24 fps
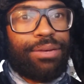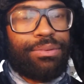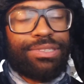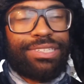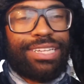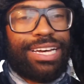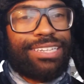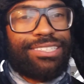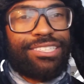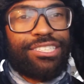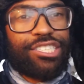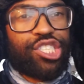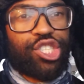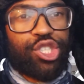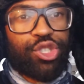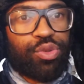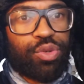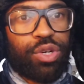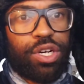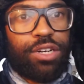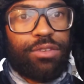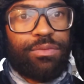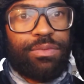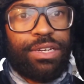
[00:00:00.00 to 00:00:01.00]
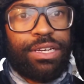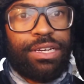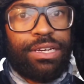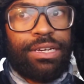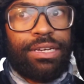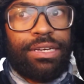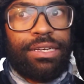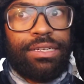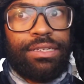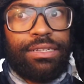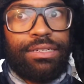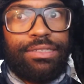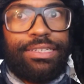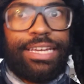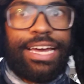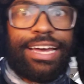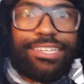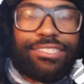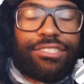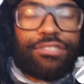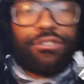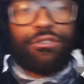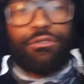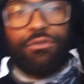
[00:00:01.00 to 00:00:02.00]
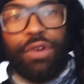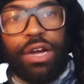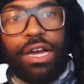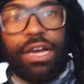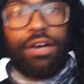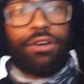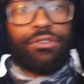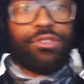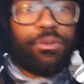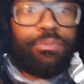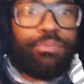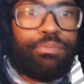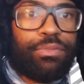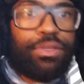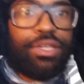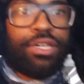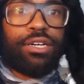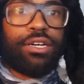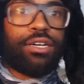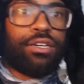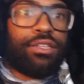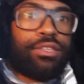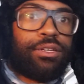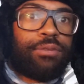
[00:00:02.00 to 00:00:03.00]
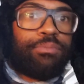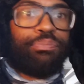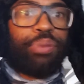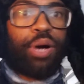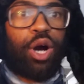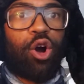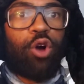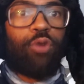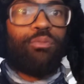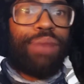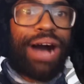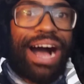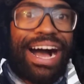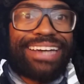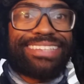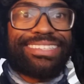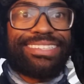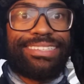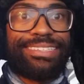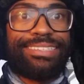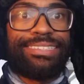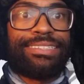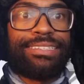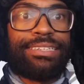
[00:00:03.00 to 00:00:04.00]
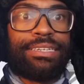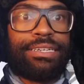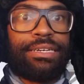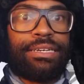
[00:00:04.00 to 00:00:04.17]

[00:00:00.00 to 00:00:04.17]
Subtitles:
It's not just Trump dancing around the poll boxes